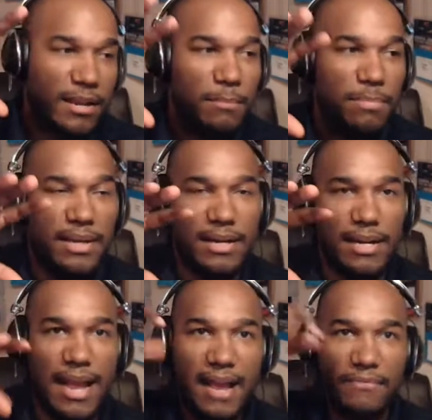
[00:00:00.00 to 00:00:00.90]
But
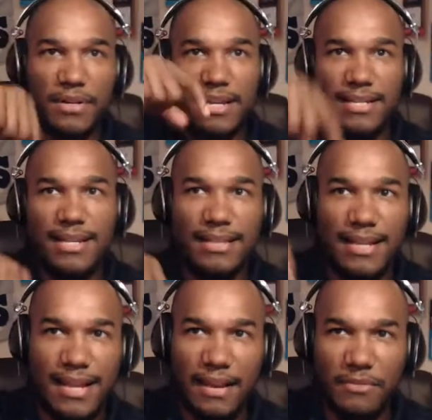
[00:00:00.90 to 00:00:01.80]
after he said
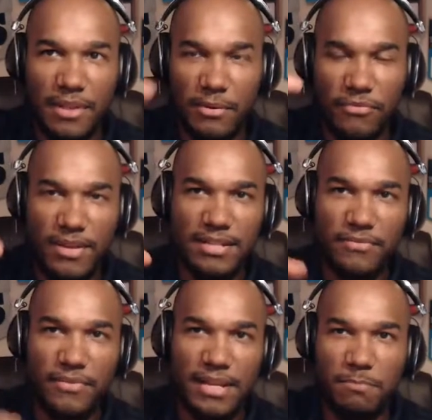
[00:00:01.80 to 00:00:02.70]
that, after they were face to
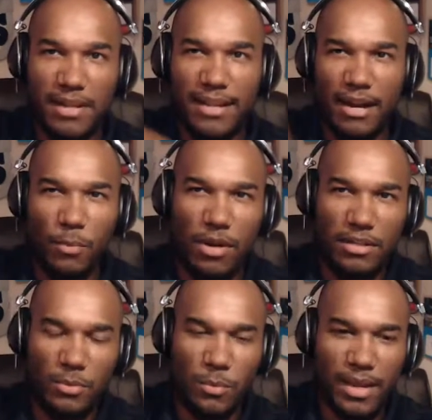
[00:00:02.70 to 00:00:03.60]
face, Paulie kind of
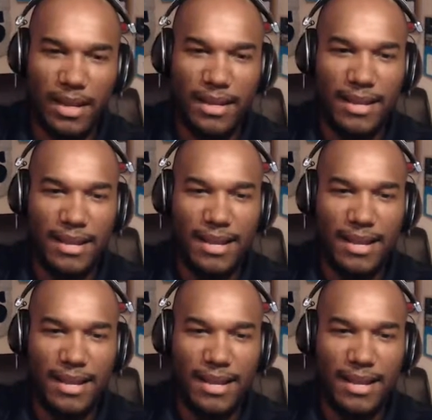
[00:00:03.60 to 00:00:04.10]
walked away,